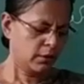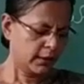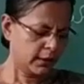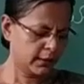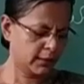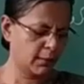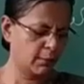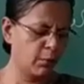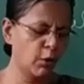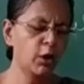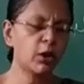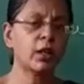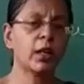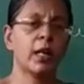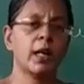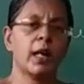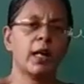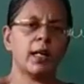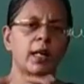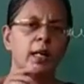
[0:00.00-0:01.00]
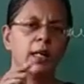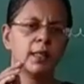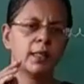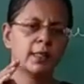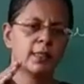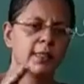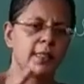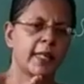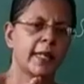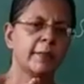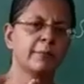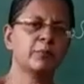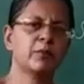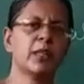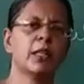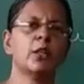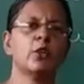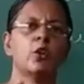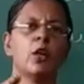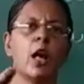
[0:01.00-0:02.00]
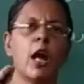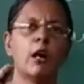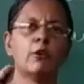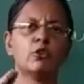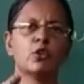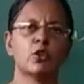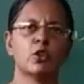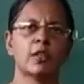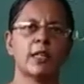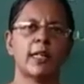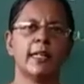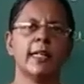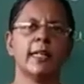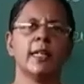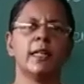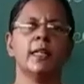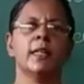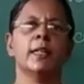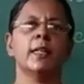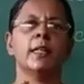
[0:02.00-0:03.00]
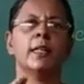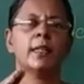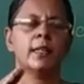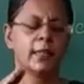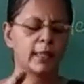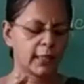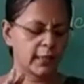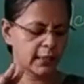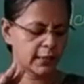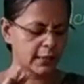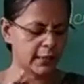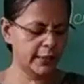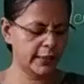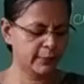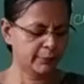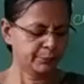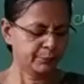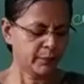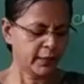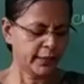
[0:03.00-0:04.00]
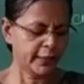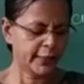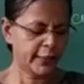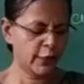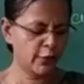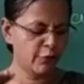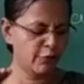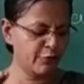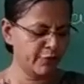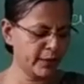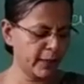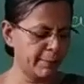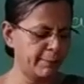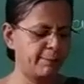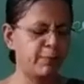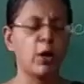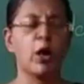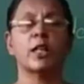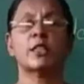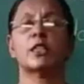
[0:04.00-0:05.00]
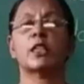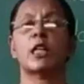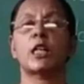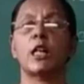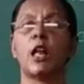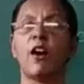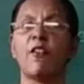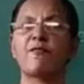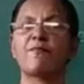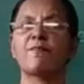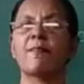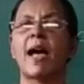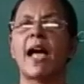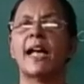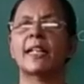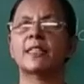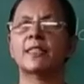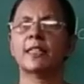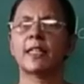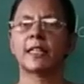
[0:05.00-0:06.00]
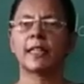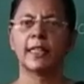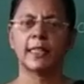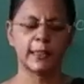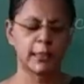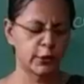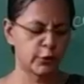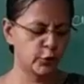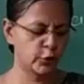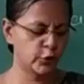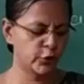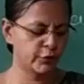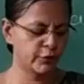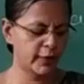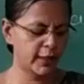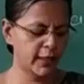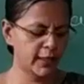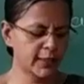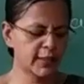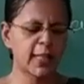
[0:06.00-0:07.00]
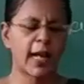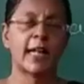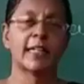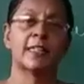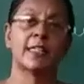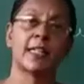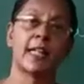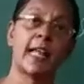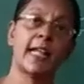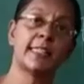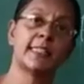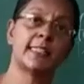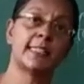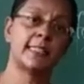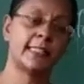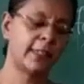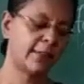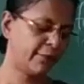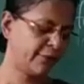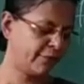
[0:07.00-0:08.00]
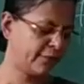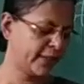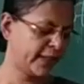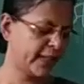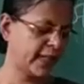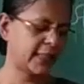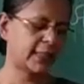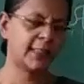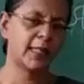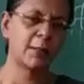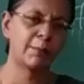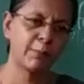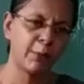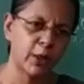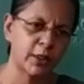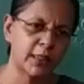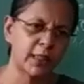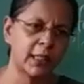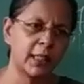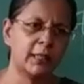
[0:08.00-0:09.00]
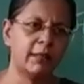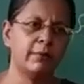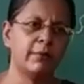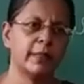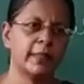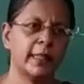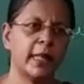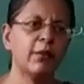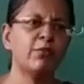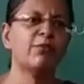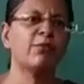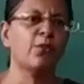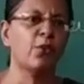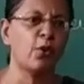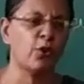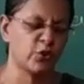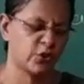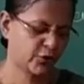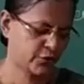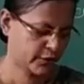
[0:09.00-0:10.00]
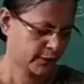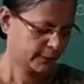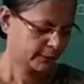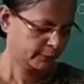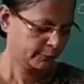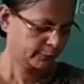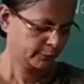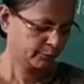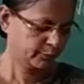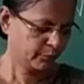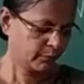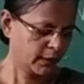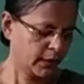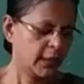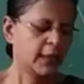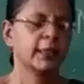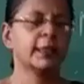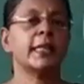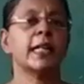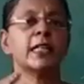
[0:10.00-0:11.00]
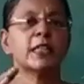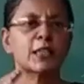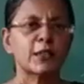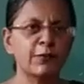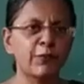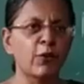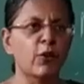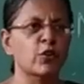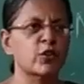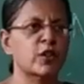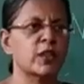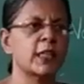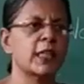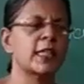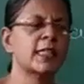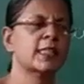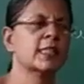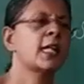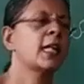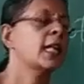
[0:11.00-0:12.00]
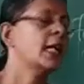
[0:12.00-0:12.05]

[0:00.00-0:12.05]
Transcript: in the book, same thing you have to study correctly. Every particle of matter in the universe attracts every other particle with a force. This force is